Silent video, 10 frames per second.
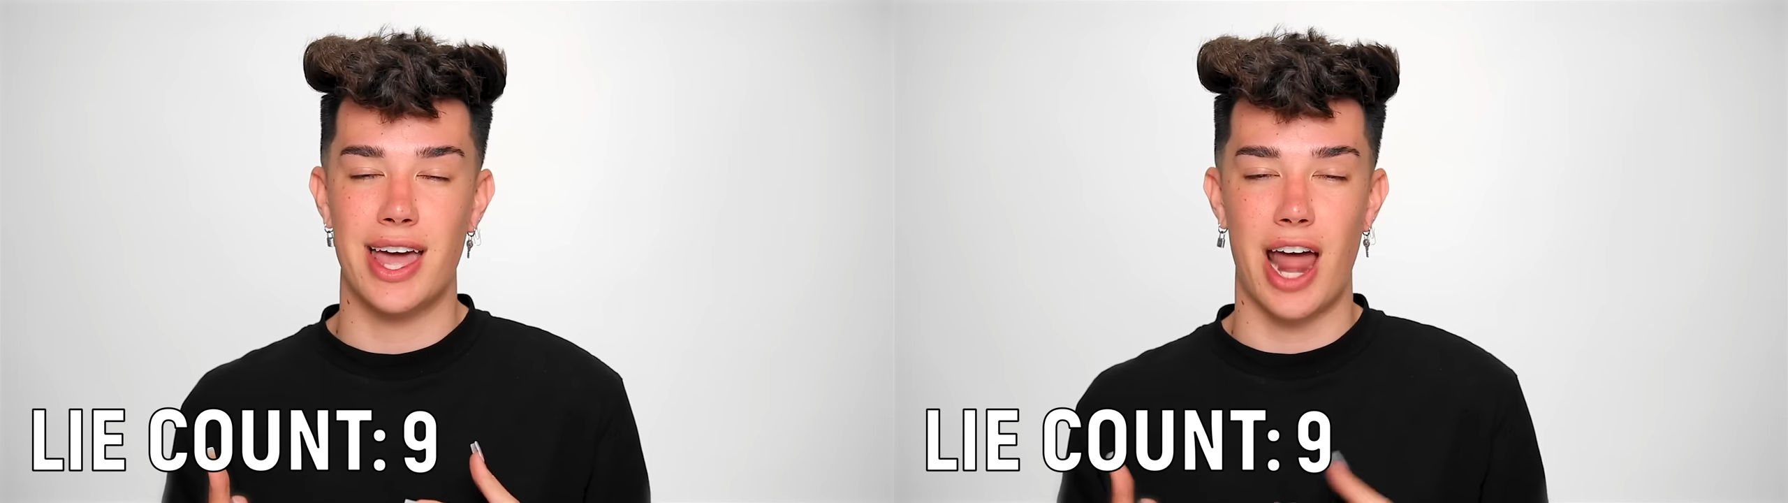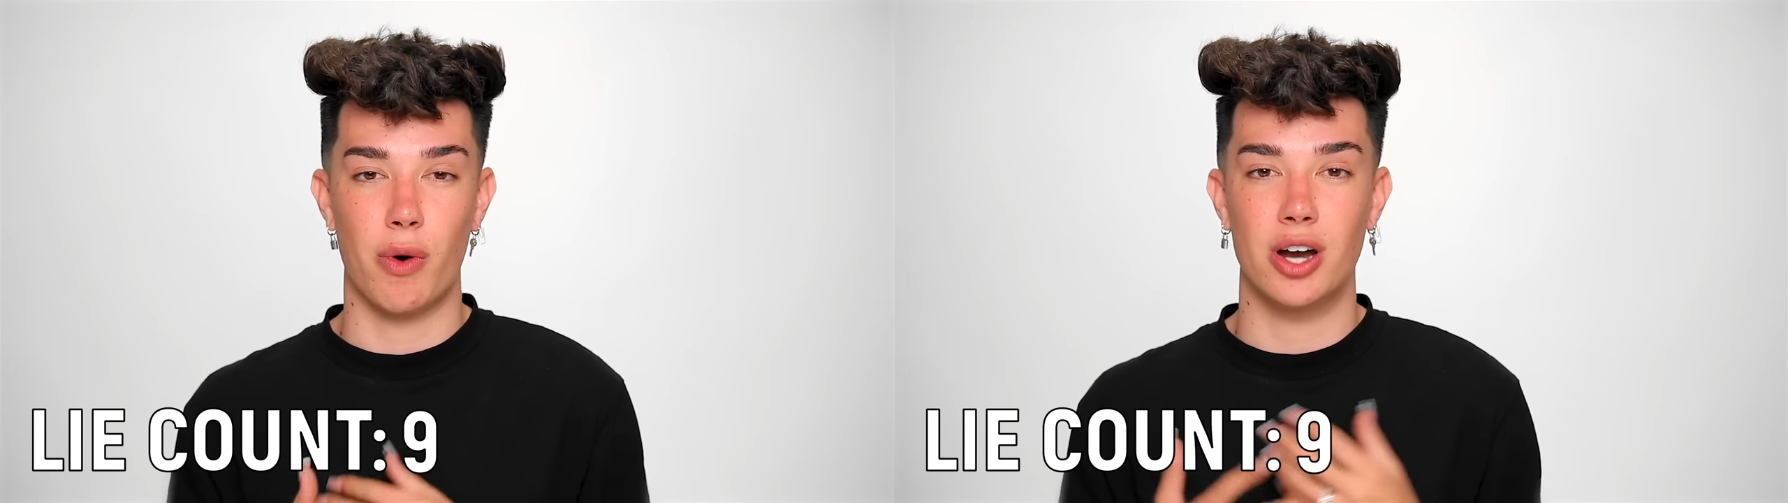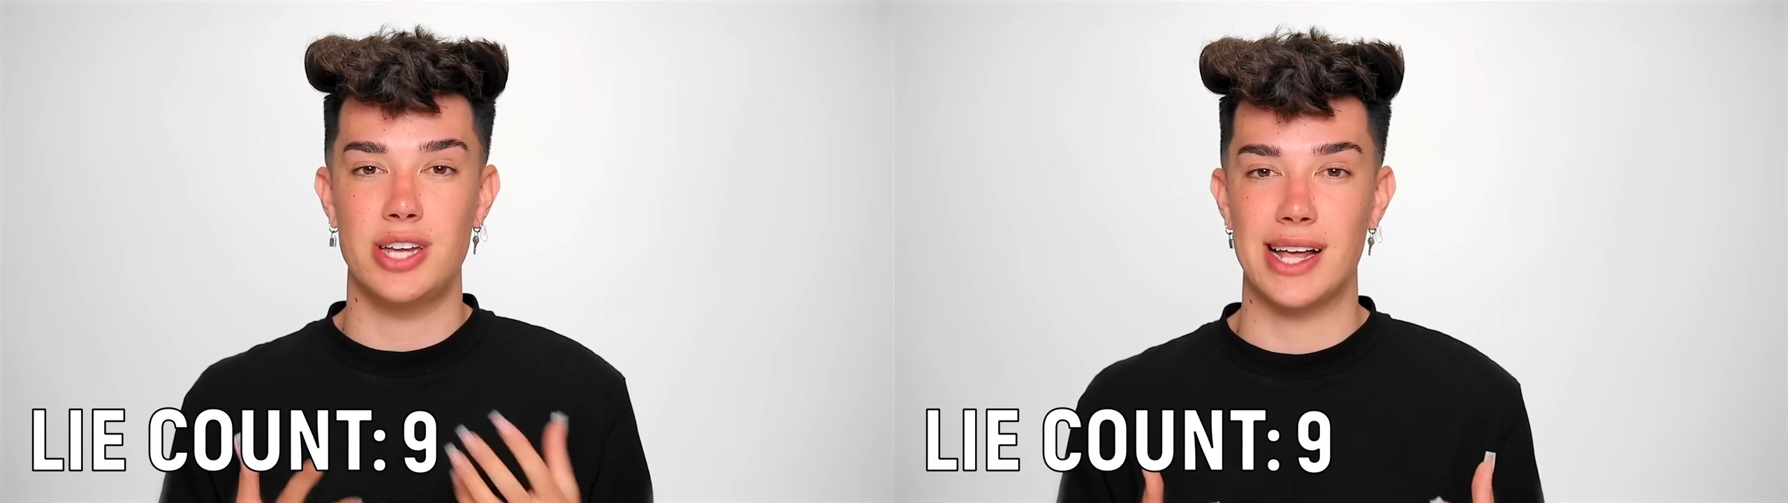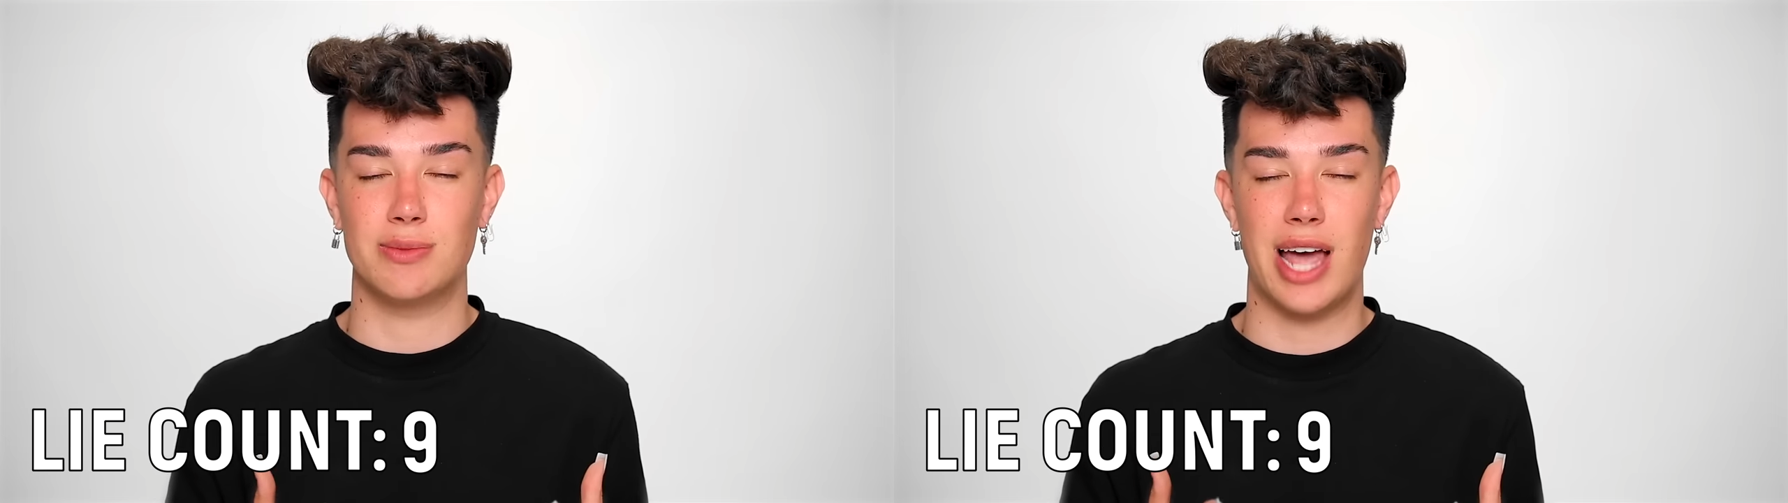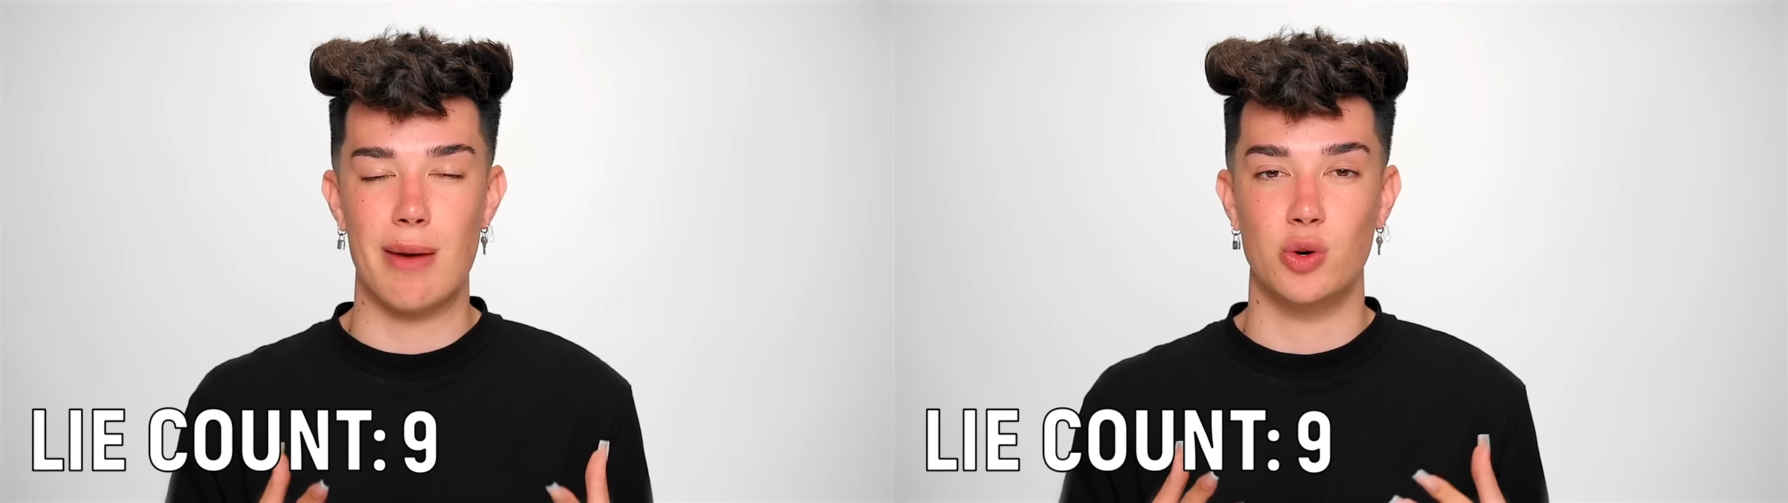and I want to take
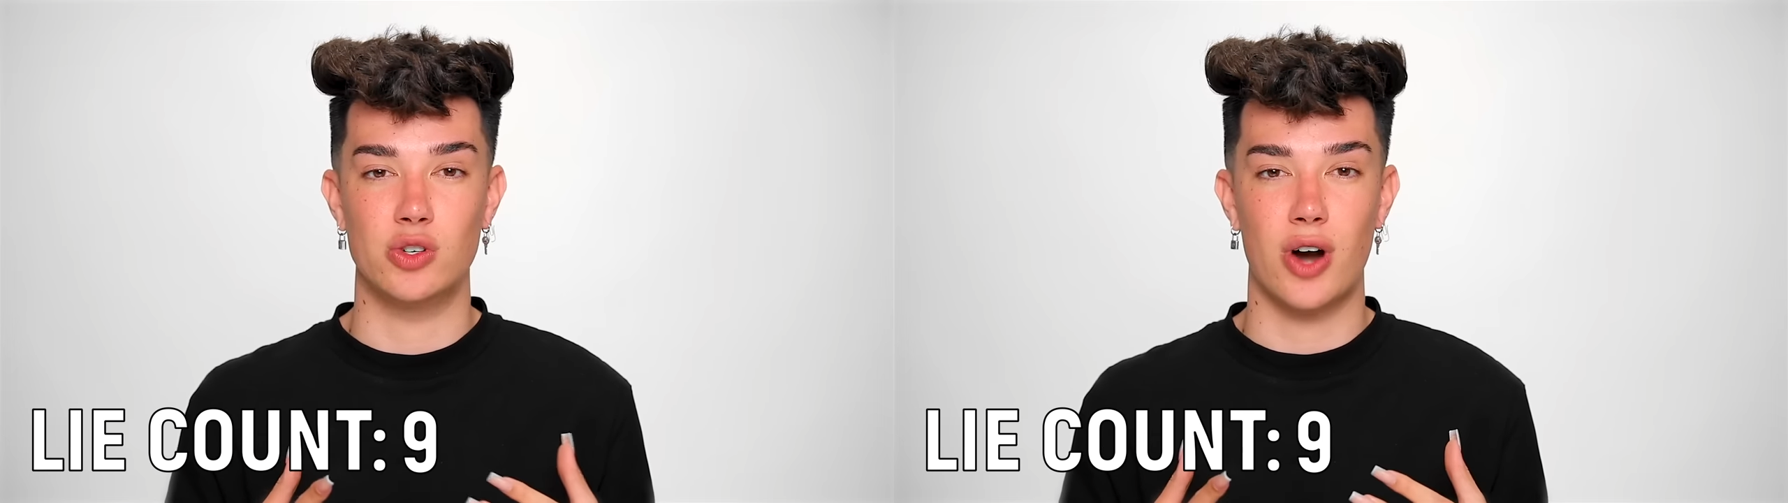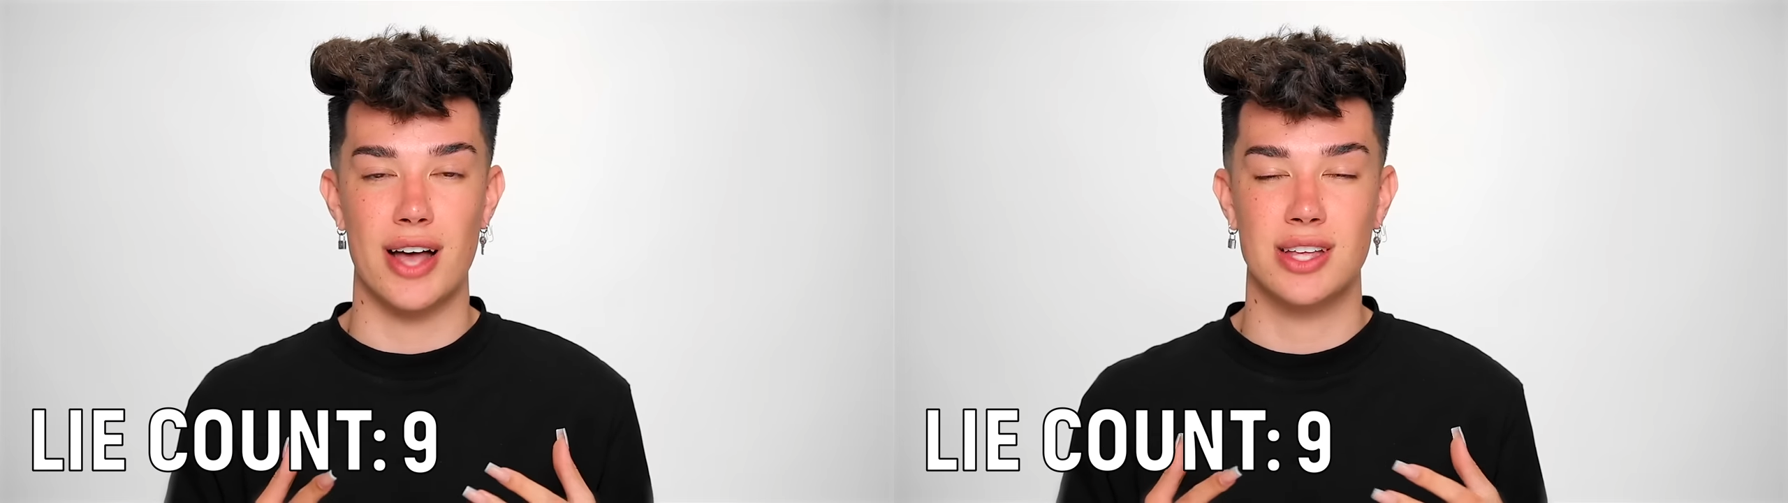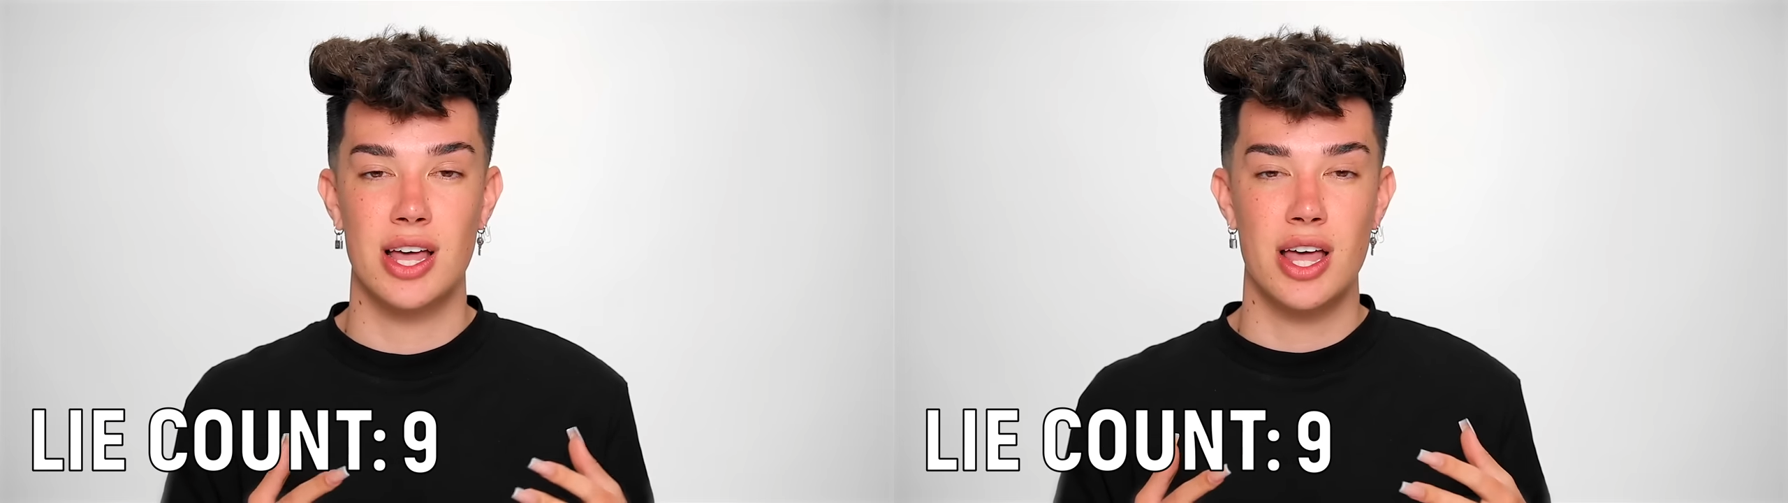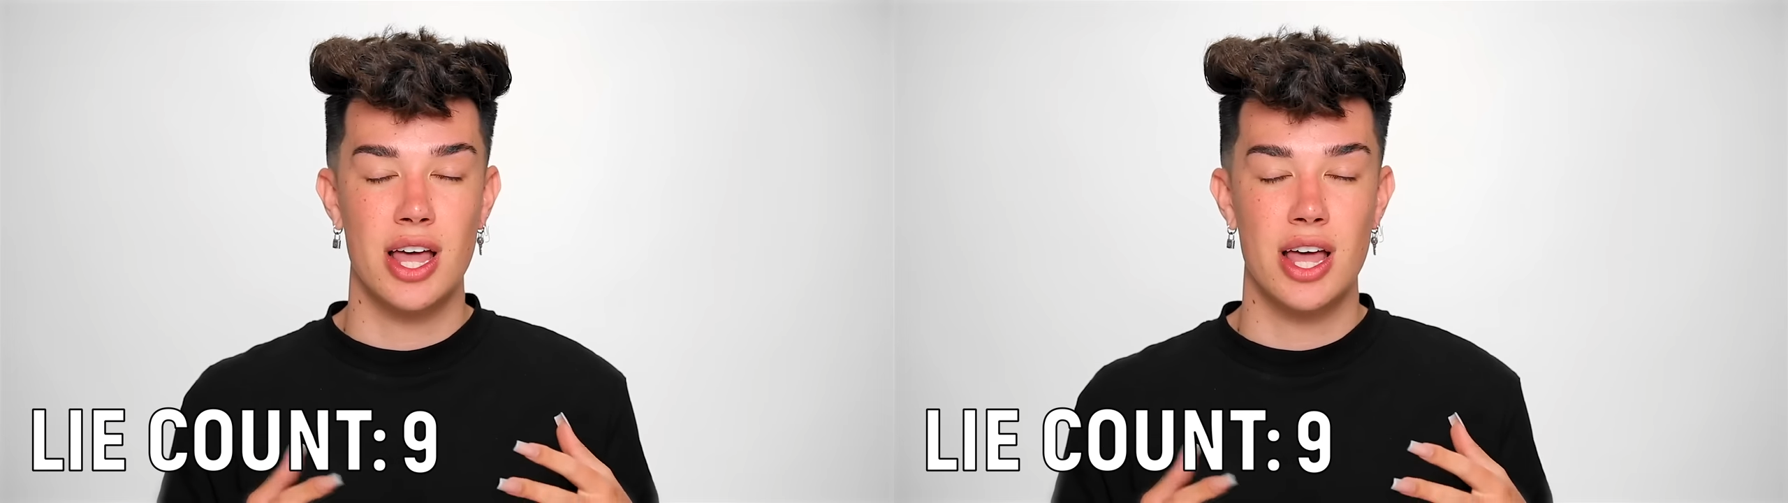some time to address